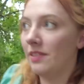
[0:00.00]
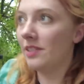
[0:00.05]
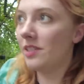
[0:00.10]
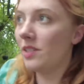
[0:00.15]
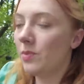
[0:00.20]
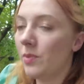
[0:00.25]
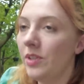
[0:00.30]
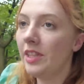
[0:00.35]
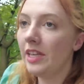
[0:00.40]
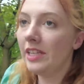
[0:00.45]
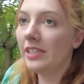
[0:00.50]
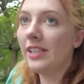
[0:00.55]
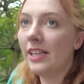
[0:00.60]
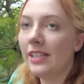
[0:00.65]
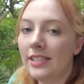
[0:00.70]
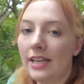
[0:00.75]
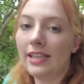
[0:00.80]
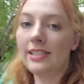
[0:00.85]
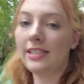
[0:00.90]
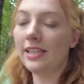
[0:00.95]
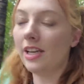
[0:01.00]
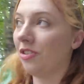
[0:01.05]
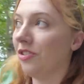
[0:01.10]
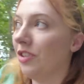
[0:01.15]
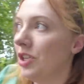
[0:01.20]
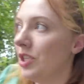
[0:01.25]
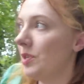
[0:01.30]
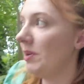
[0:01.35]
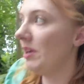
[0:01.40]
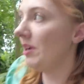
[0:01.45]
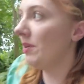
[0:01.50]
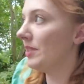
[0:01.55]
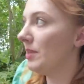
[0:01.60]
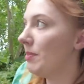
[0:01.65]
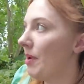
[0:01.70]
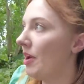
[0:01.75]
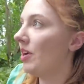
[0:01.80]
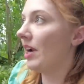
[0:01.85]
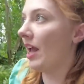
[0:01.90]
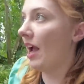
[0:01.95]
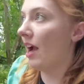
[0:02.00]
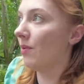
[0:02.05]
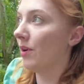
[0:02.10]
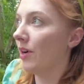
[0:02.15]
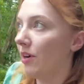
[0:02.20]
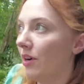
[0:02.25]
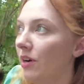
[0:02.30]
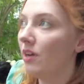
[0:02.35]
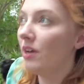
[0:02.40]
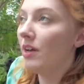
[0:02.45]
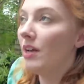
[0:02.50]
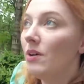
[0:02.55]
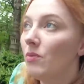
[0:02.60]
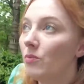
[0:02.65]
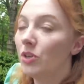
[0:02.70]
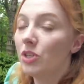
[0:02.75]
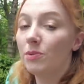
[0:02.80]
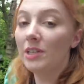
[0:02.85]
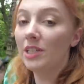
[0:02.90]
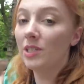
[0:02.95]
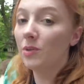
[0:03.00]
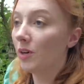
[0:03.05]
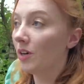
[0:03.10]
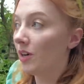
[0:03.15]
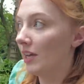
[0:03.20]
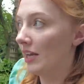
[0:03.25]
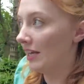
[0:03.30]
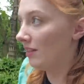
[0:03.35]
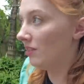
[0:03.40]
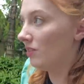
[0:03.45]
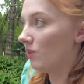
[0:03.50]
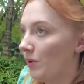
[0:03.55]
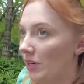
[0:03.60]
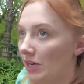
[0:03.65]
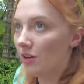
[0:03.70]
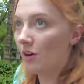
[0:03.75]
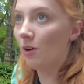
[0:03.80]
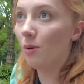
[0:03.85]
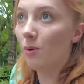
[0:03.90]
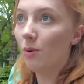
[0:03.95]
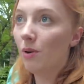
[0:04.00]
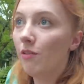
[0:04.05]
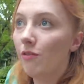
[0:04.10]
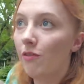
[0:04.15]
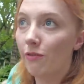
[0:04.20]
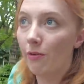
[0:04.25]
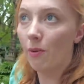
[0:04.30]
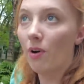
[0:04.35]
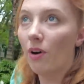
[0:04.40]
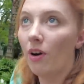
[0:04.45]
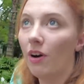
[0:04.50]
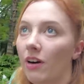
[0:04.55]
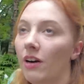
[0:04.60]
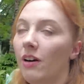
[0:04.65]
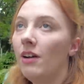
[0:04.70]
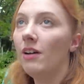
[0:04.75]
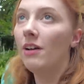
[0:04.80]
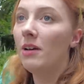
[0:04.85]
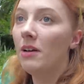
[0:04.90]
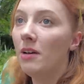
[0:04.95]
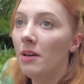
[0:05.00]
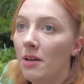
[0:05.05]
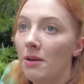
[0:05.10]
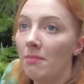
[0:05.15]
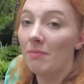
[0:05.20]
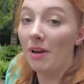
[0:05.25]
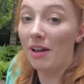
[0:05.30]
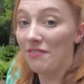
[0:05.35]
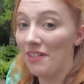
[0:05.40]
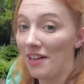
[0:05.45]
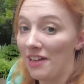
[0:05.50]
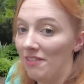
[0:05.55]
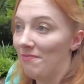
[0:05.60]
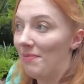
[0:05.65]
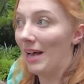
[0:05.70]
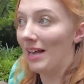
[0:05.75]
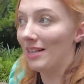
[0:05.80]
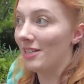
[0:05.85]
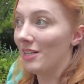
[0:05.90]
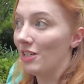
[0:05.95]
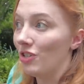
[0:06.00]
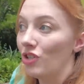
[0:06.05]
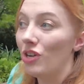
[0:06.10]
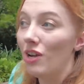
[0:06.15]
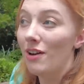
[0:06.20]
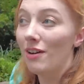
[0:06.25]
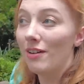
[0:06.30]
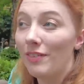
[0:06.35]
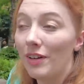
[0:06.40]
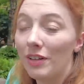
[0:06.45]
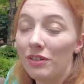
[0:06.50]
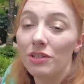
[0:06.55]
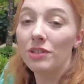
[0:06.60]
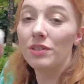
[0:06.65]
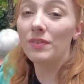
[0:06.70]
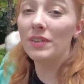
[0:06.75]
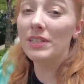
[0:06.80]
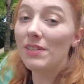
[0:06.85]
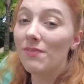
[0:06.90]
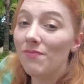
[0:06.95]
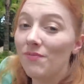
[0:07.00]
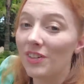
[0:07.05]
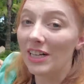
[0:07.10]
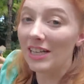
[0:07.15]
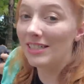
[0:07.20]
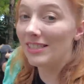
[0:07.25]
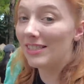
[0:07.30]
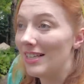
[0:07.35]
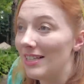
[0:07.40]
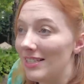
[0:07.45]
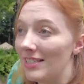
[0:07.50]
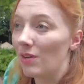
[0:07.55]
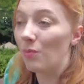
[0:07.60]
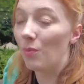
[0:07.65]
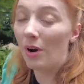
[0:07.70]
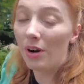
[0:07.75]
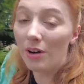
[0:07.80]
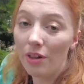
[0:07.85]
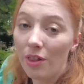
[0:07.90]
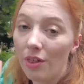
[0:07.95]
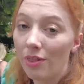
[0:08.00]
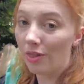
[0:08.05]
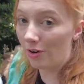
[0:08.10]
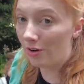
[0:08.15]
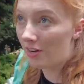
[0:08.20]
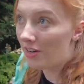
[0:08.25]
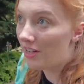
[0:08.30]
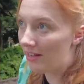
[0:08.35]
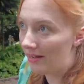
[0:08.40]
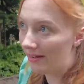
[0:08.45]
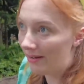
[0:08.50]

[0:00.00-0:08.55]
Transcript: This is where things get dicey. Our lunch break was about an hour, which means we're in the window for my Flight of Passage. Feathered Friends in Flight is at one thirty.